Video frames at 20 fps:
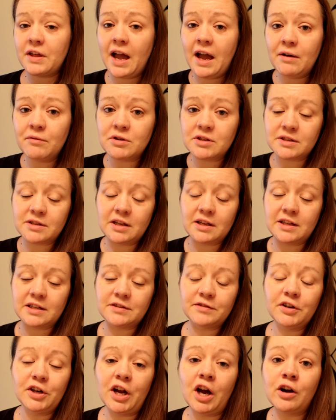that was,
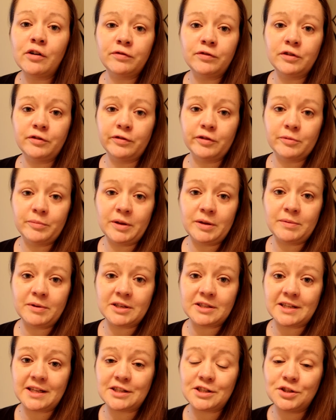that's very helpful for me
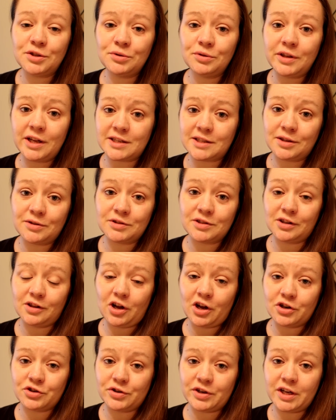because that's two less loads of
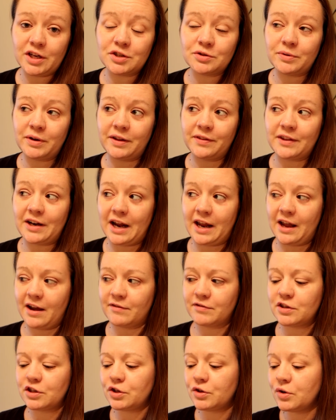laundry each week that I
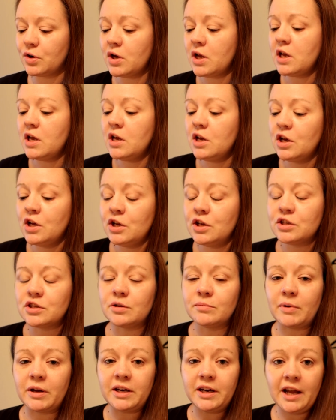have to do.
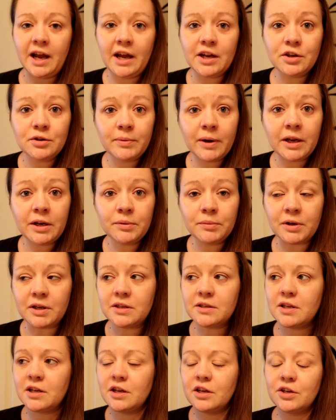So Monday I do mine and
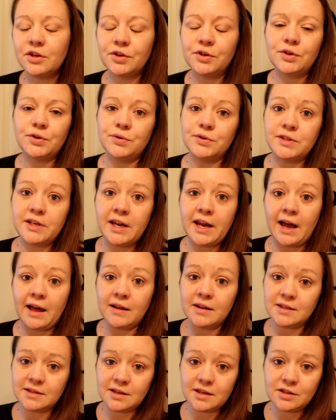Will's. Tuesday
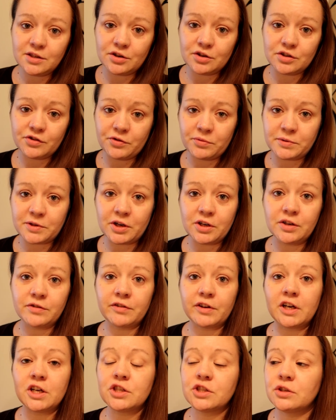Alice does hers from start to
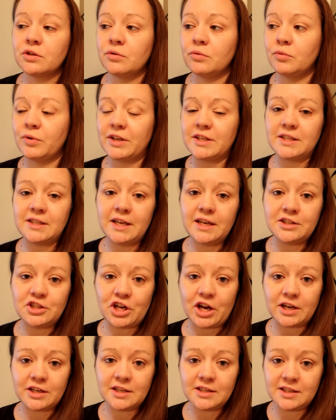finish. Wednesday
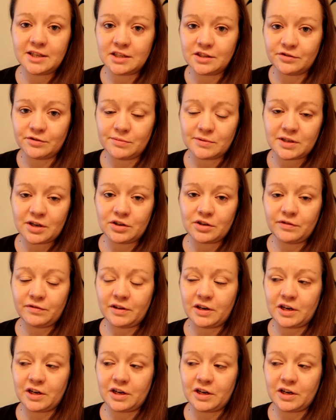Jack does his from start to